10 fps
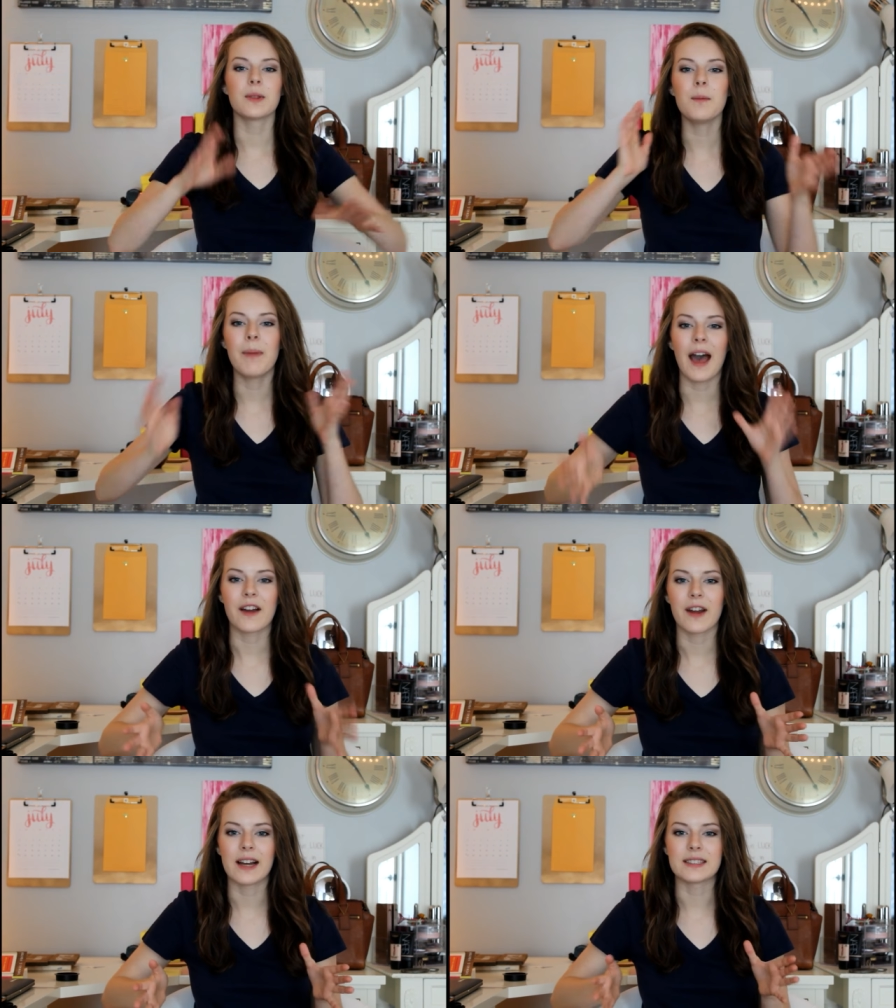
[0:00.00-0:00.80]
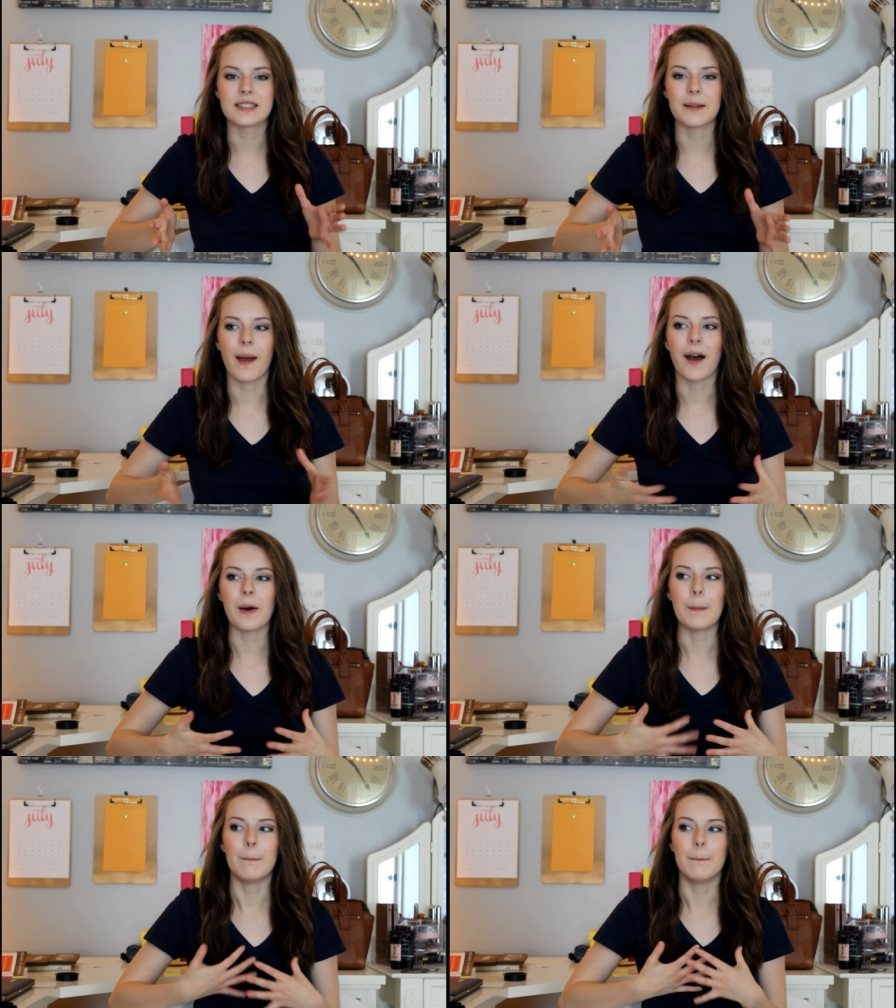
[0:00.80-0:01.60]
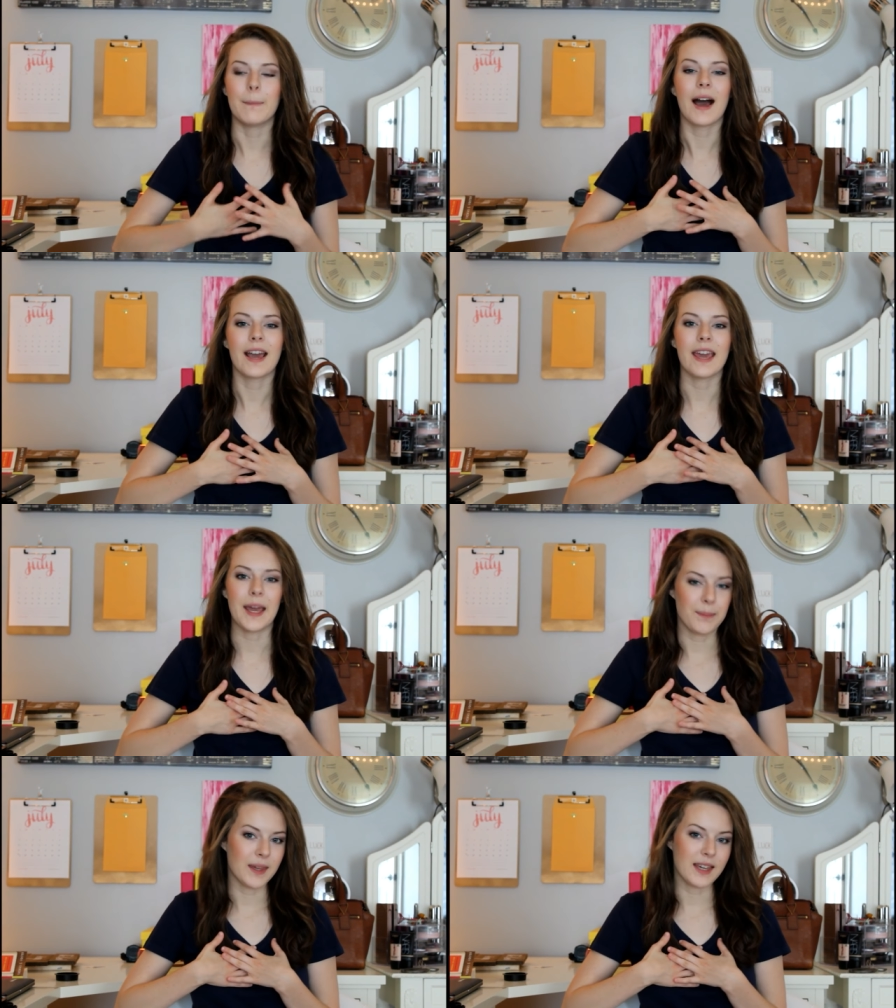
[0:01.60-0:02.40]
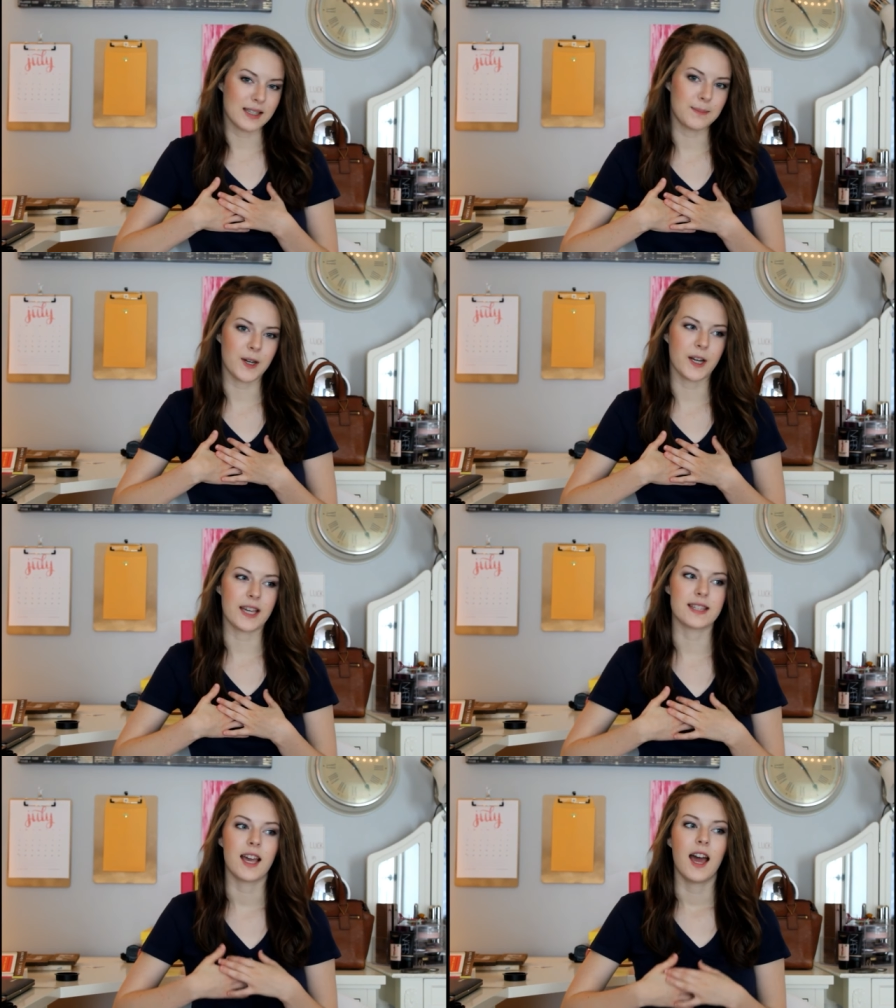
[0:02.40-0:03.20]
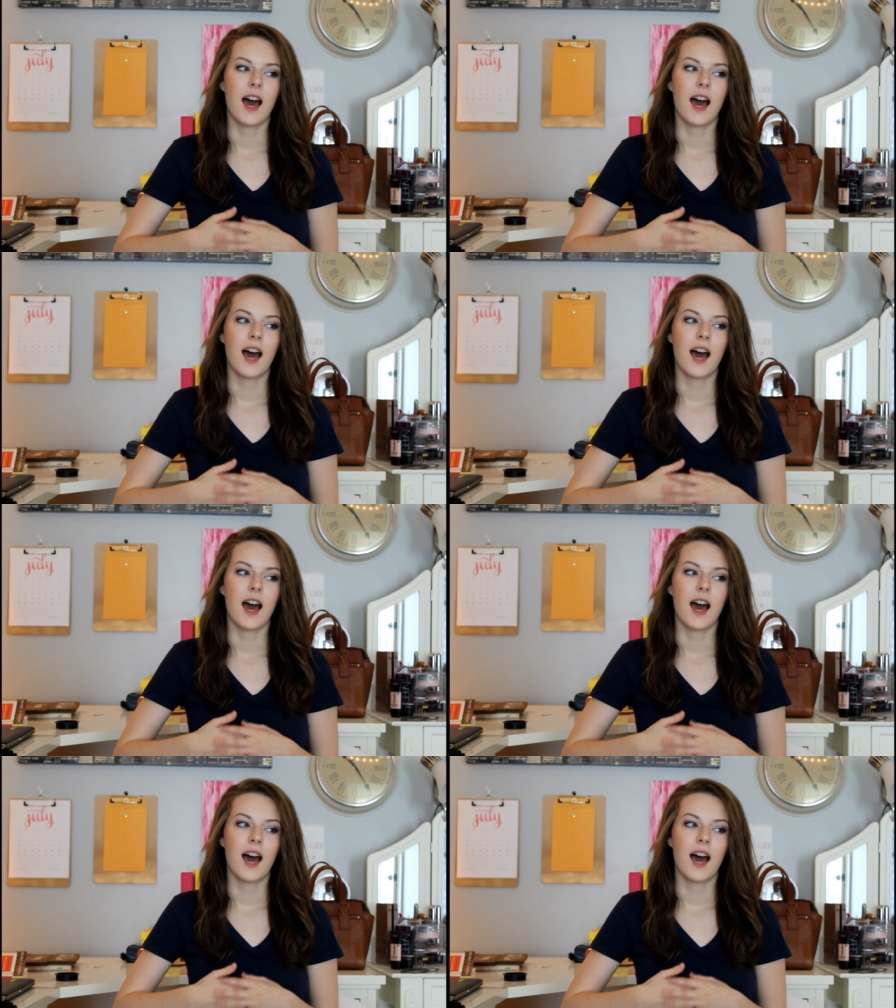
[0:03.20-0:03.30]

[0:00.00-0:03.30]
A little background about my AP experience.